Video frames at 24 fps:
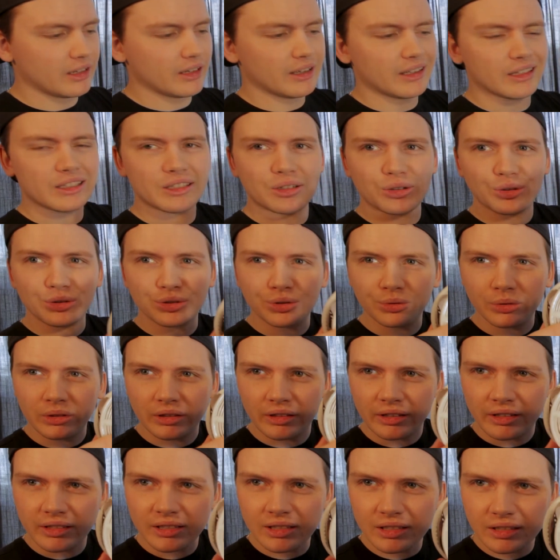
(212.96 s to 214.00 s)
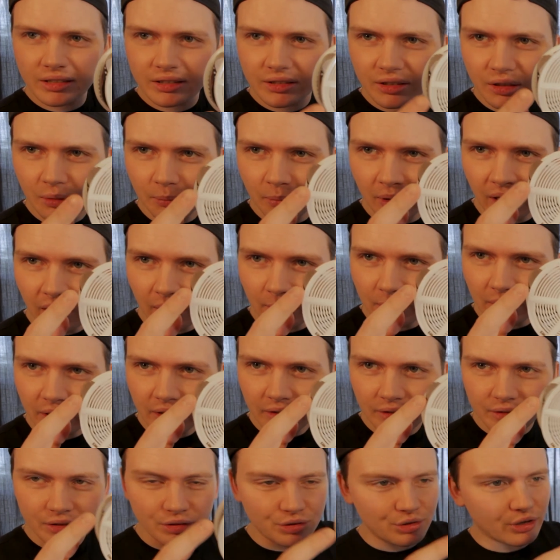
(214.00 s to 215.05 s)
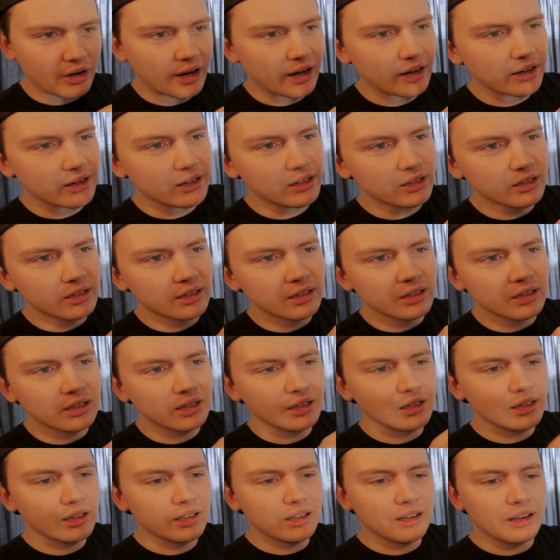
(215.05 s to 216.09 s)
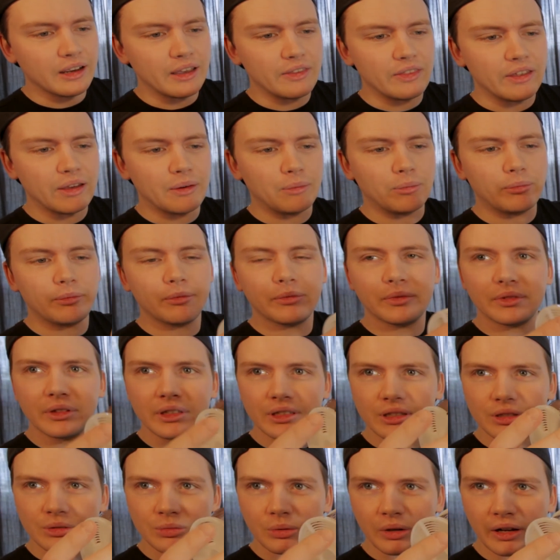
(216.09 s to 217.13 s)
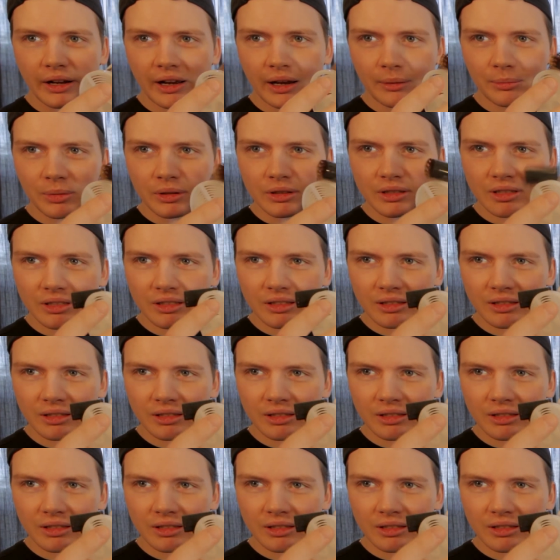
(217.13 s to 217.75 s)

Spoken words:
it started doing this. It started popping out of the track. And then this is what happens.